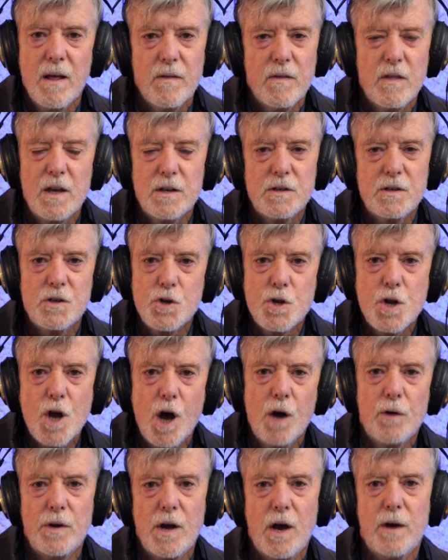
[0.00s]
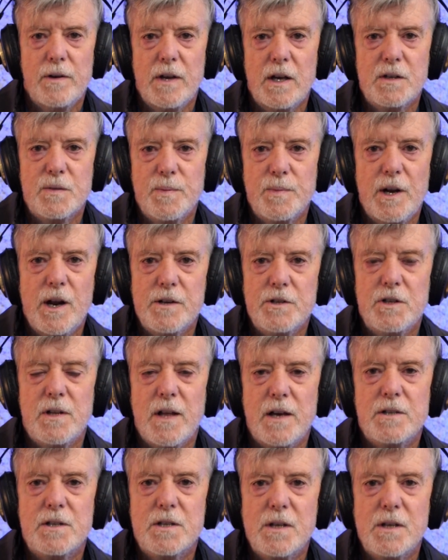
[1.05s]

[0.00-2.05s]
there's no known explanation of that.